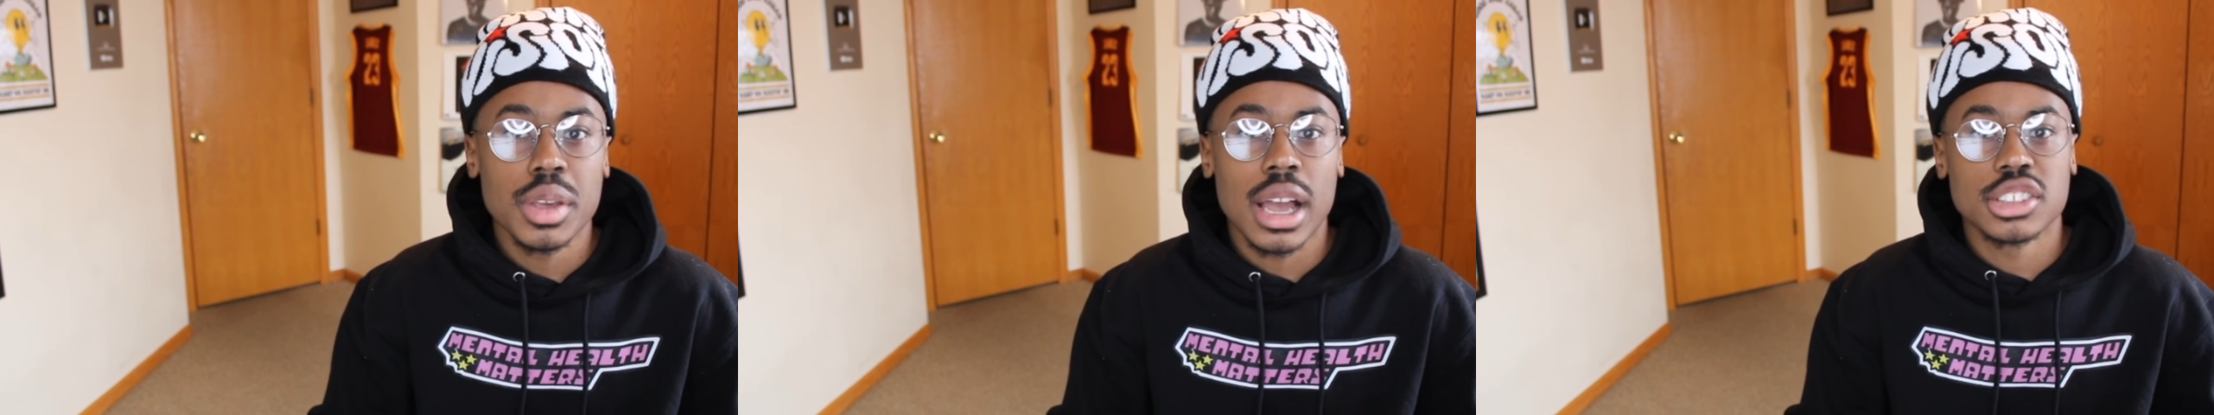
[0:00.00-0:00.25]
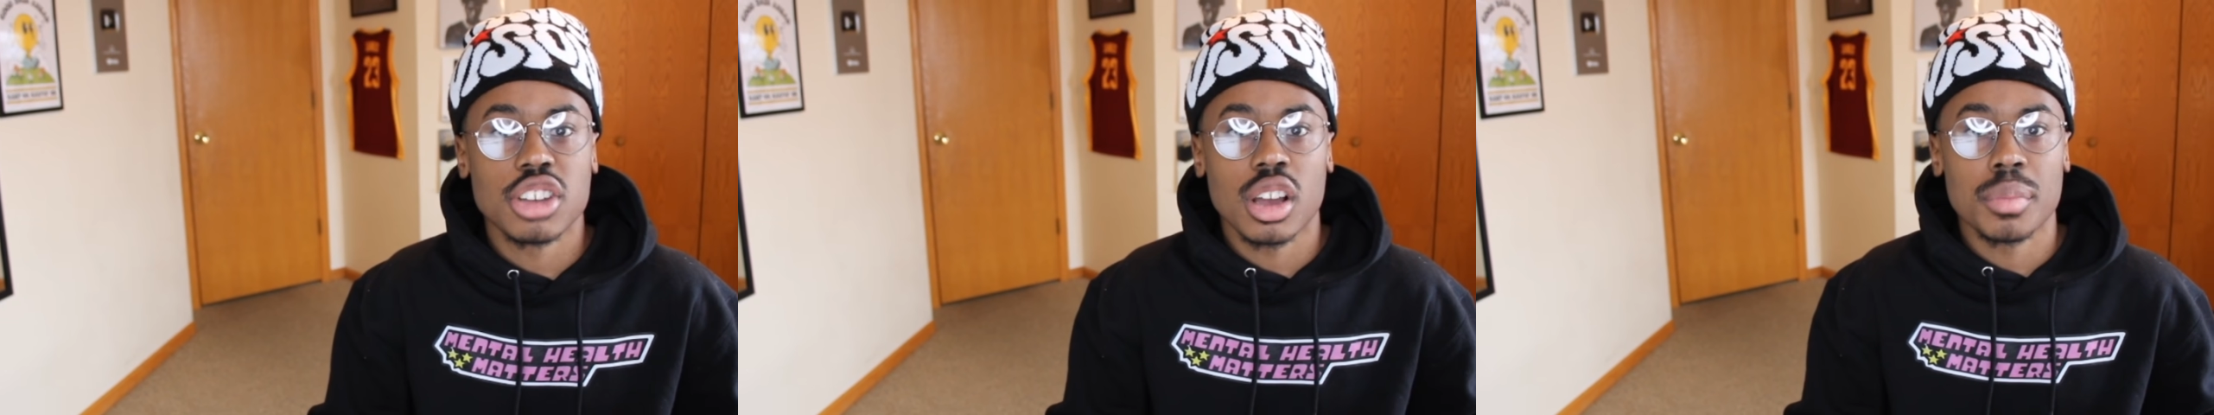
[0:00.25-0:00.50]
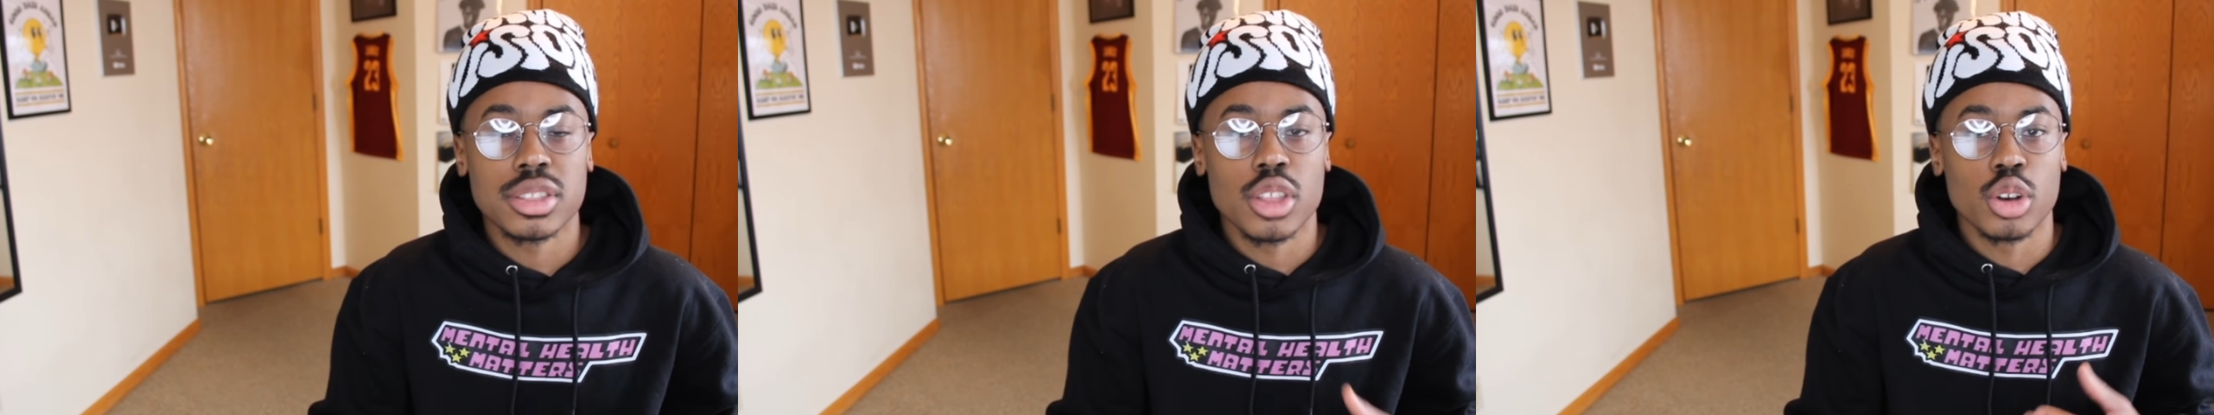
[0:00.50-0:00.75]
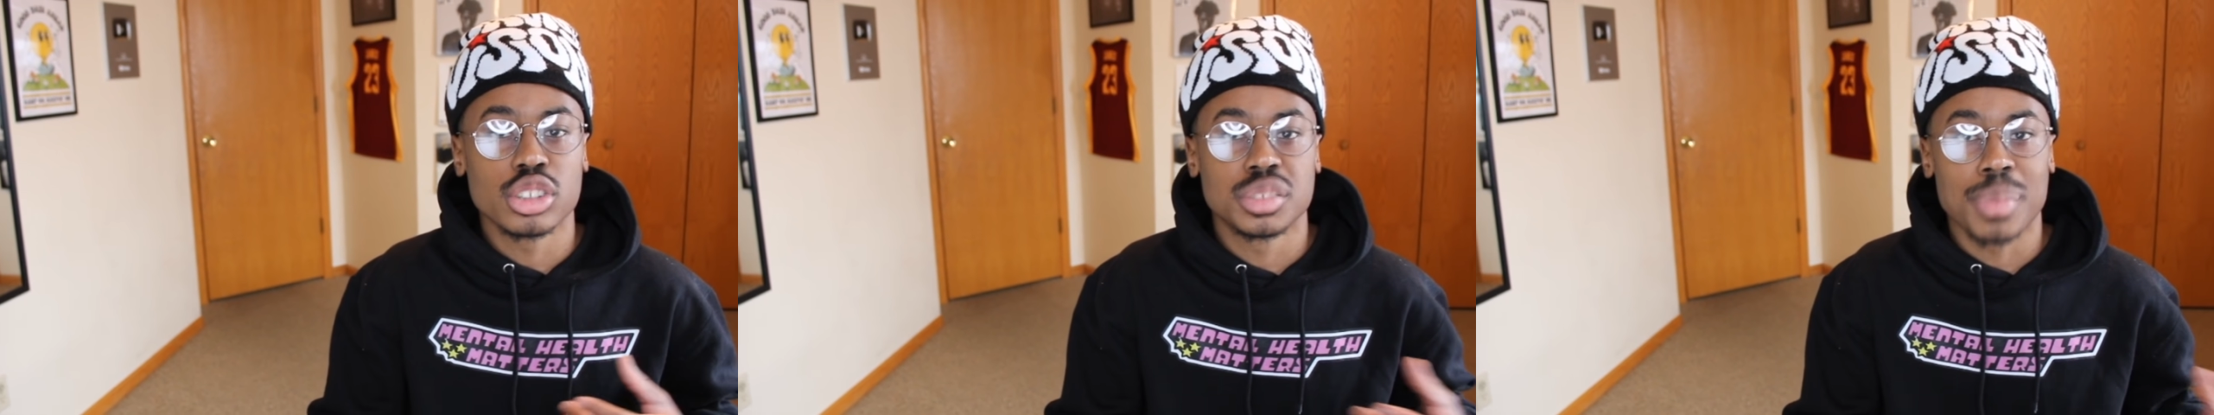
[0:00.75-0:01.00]
we gotta talk about
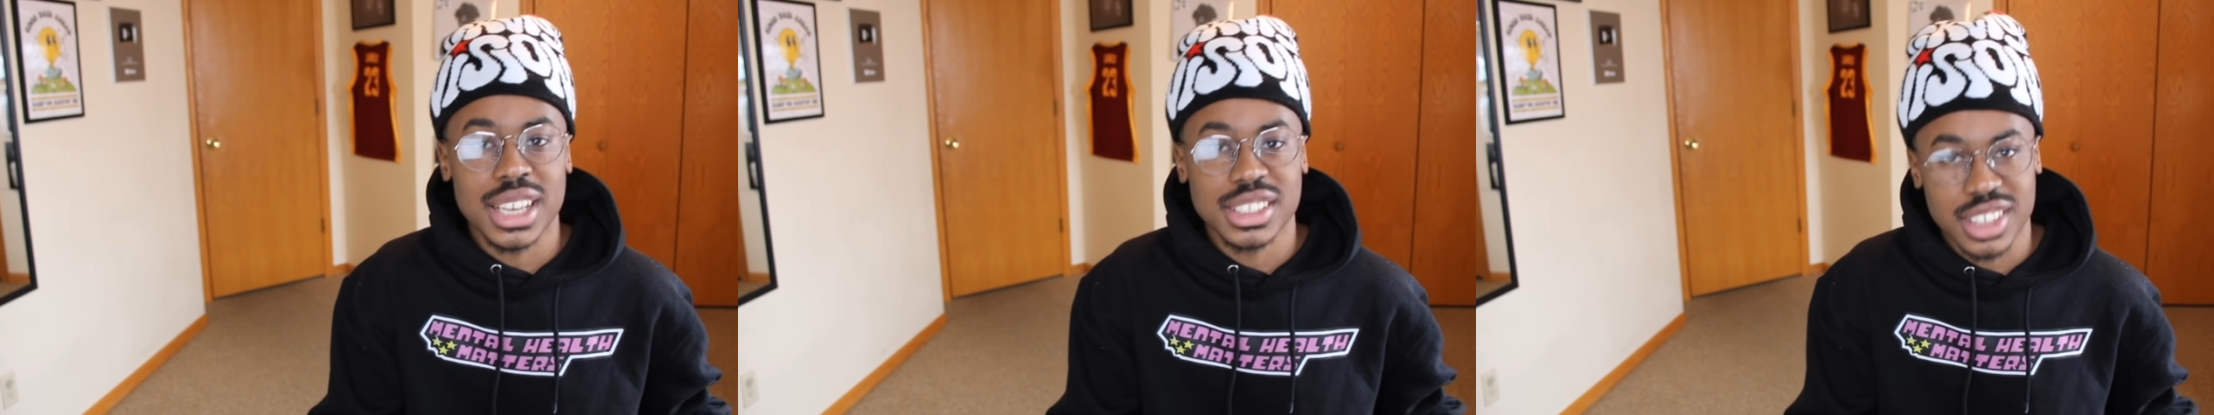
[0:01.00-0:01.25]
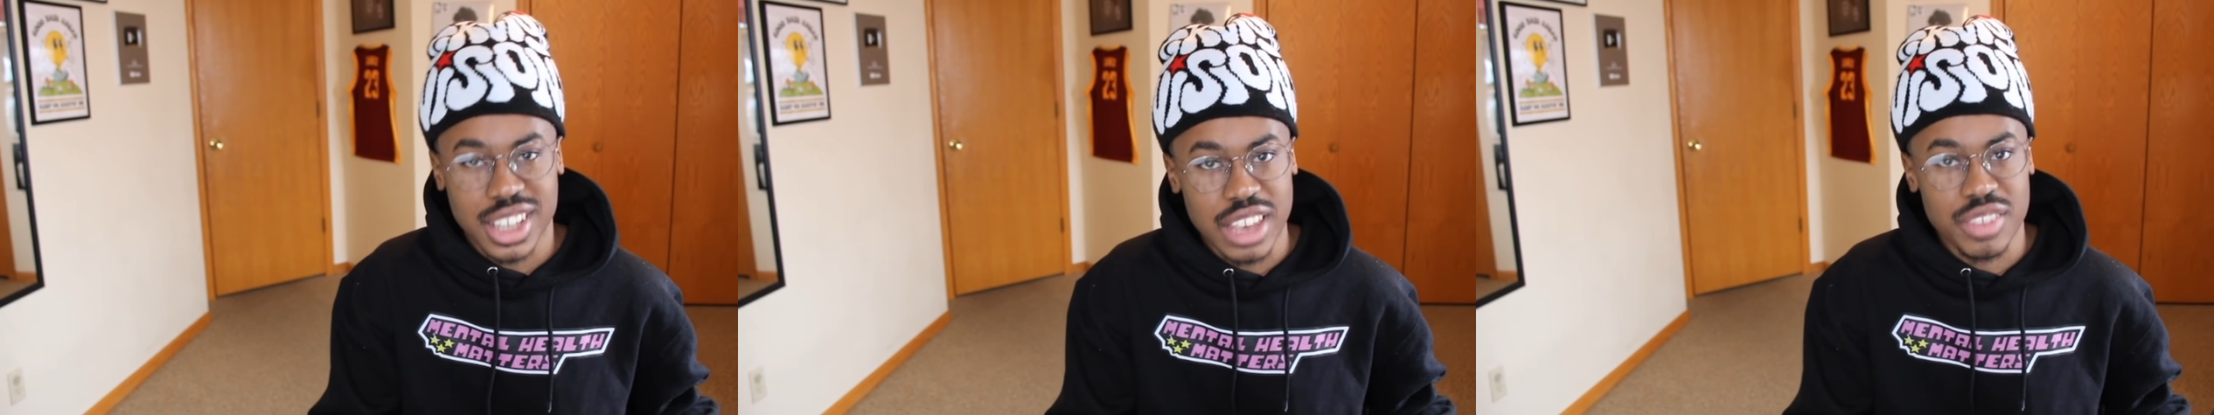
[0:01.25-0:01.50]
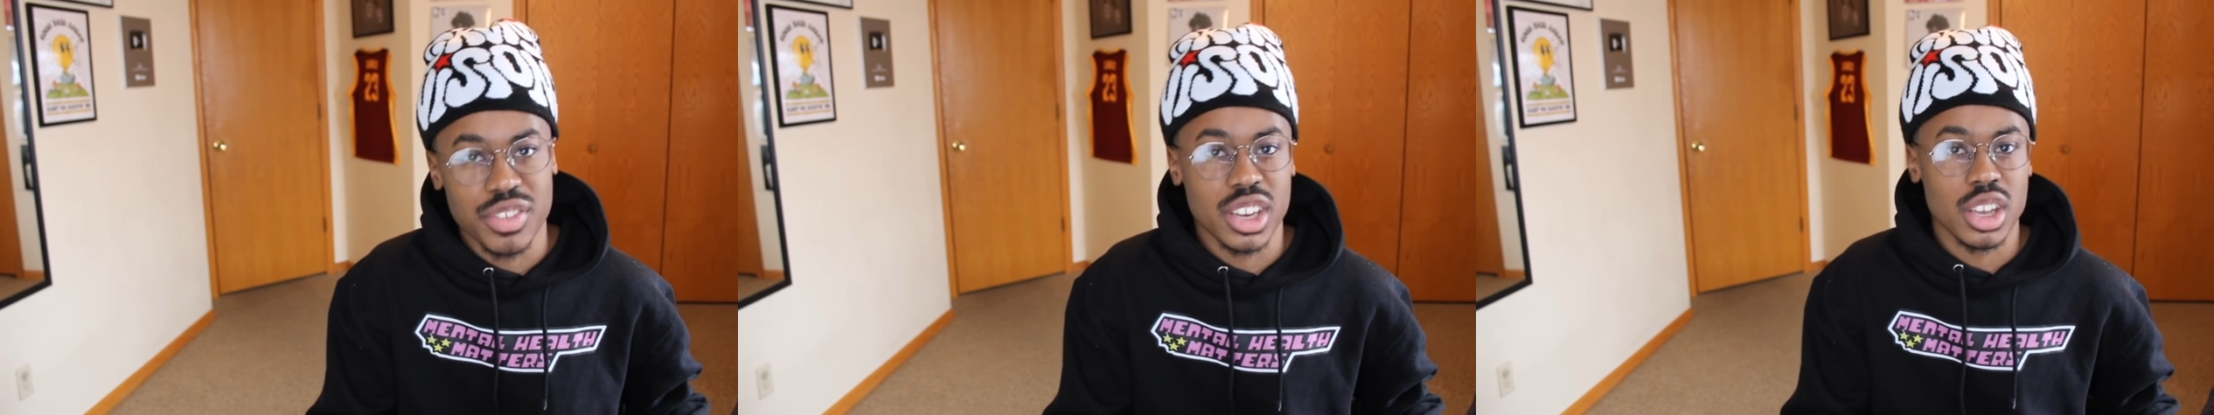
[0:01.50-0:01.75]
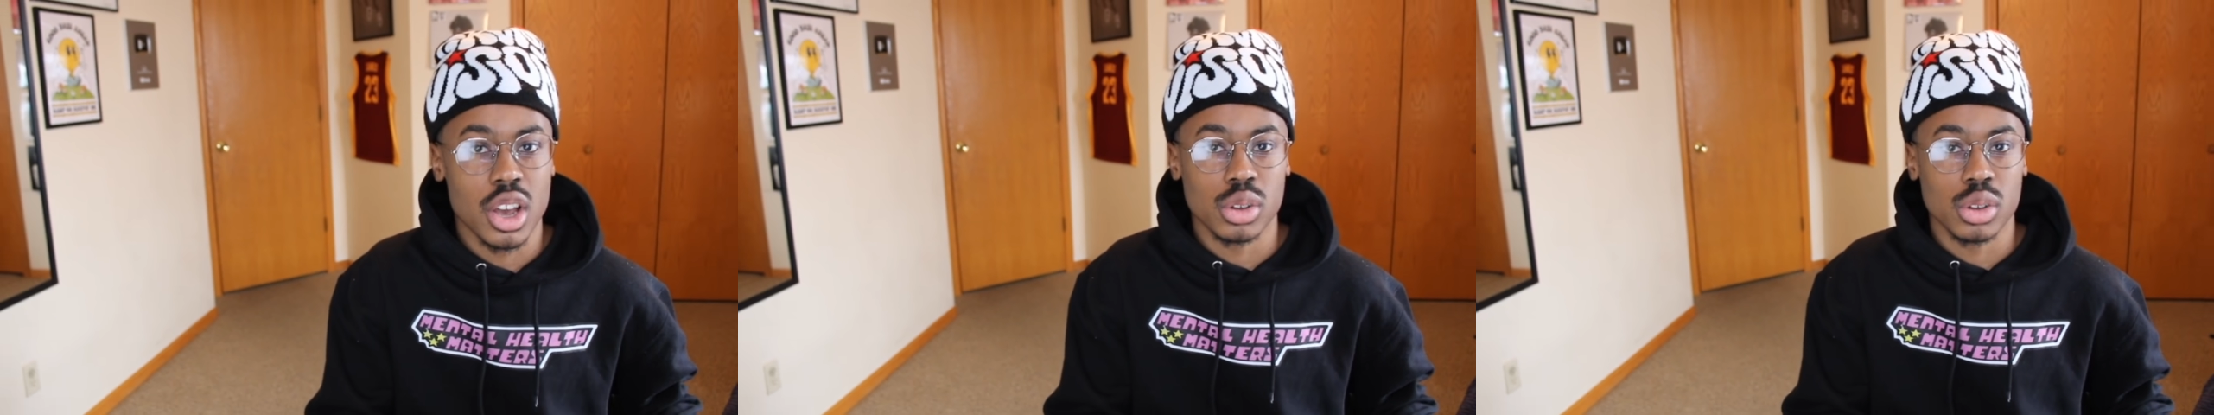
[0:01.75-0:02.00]
those Spice King
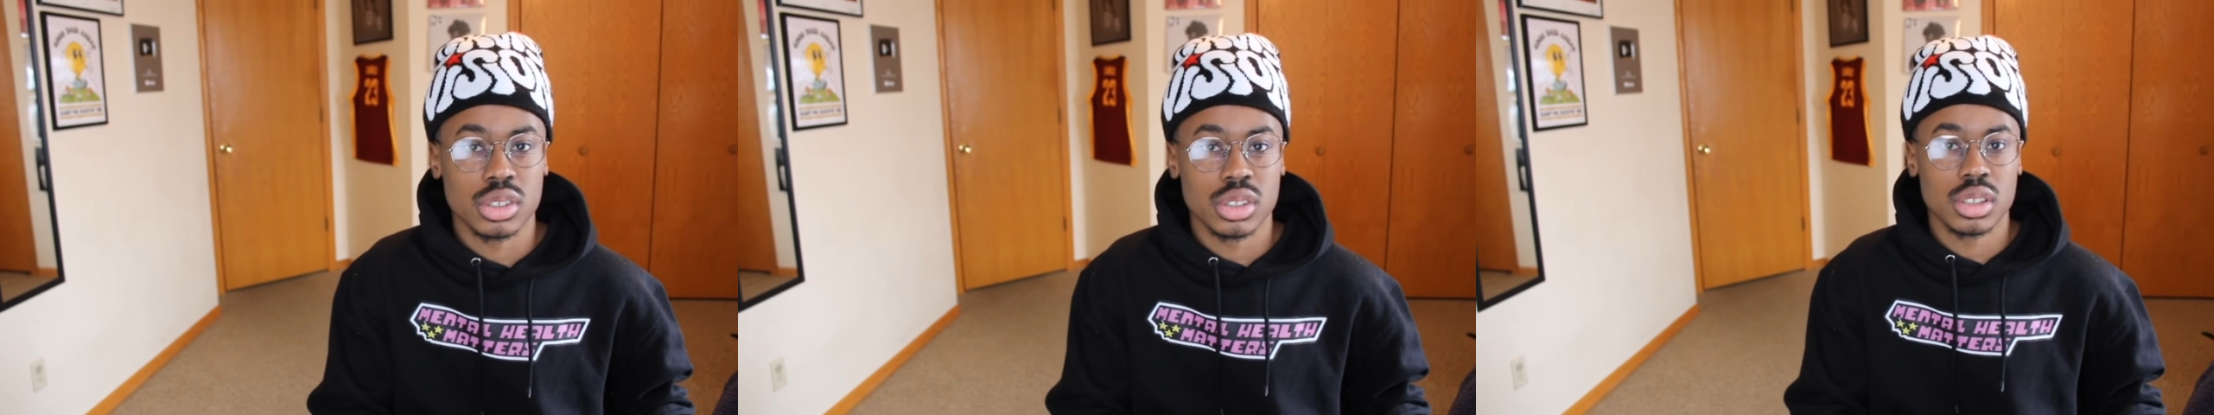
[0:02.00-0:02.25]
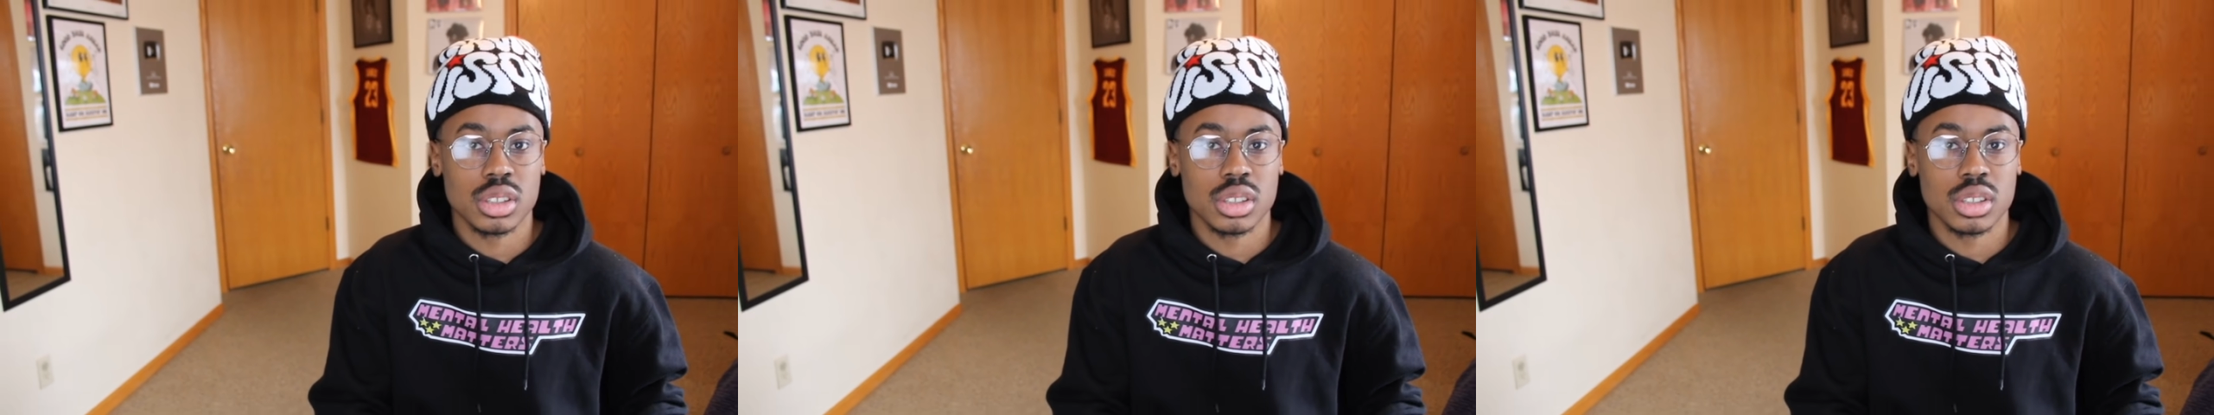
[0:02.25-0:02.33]
videos.